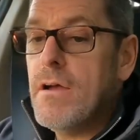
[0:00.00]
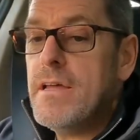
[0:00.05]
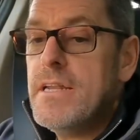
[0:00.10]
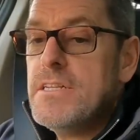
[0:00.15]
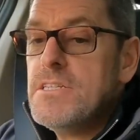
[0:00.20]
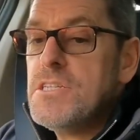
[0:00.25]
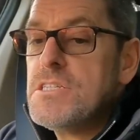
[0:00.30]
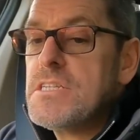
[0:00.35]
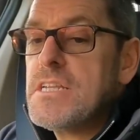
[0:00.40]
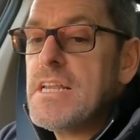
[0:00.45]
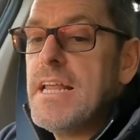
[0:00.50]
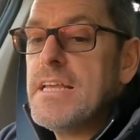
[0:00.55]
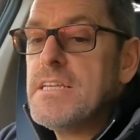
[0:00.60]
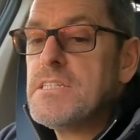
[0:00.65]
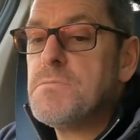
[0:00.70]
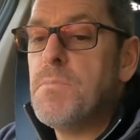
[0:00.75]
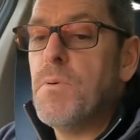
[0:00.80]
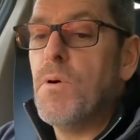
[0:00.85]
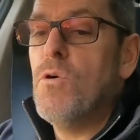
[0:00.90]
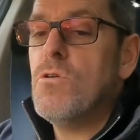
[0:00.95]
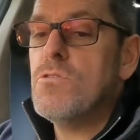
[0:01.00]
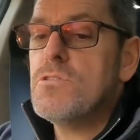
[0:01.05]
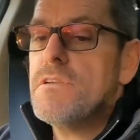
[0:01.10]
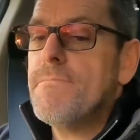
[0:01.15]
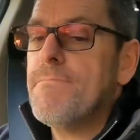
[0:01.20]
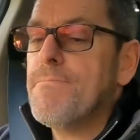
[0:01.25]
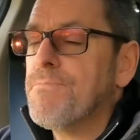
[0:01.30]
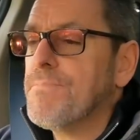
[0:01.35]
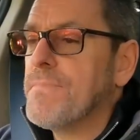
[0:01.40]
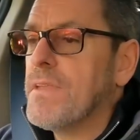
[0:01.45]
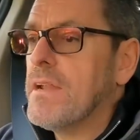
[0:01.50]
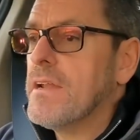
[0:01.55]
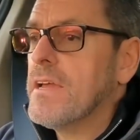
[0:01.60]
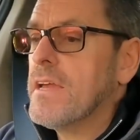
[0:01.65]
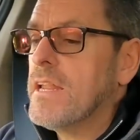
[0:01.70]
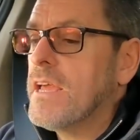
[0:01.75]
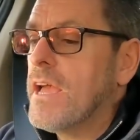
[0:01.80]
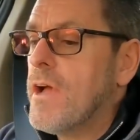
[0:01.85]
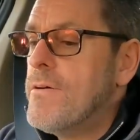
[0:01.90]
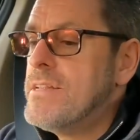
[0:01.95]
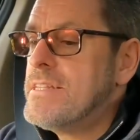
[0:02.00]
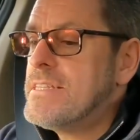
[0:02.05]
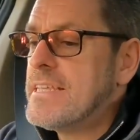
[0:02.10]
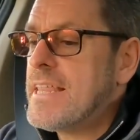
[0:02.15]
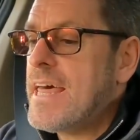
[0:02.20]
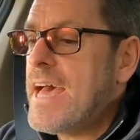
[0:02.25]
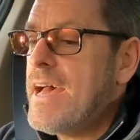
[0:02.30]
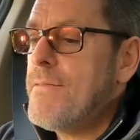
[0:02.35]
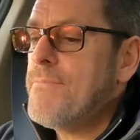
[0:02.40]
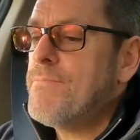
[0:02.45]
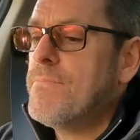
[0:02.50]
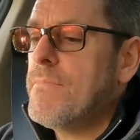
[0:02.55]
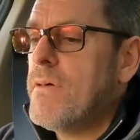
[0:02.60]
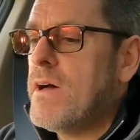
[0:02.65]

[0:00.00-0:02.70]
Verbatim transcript: I'm going to just click Sport, and I'm going to go into that.